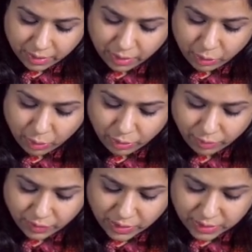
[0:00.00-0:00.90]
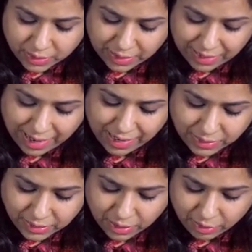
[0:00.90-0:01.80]
a lot of these
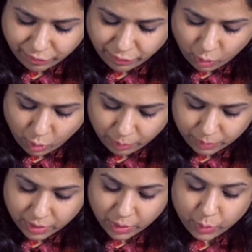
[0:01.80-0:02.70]
glands are formed